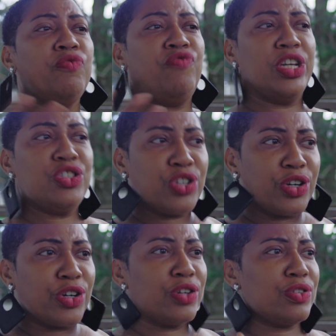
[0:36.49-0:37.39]

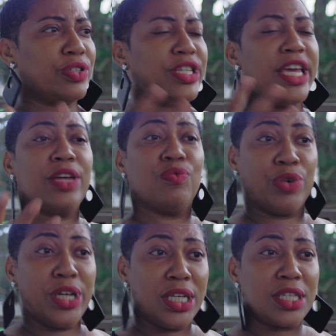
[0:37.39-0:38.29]
ventures or taking
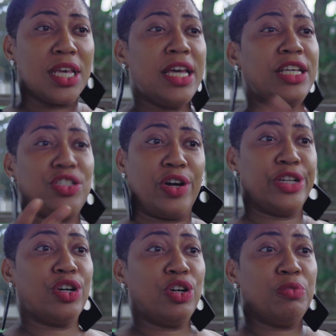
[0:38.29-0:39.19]
risks and
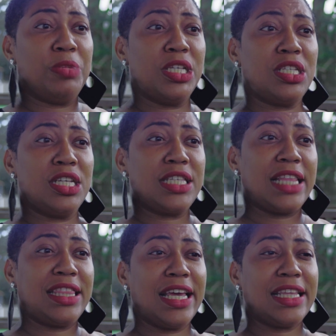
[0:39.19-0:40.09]
starting your own business, I
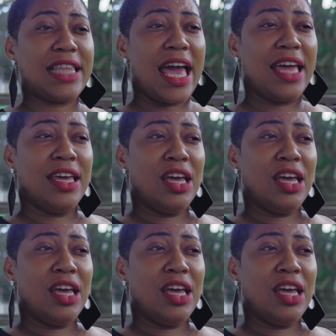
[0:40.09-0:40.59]
think that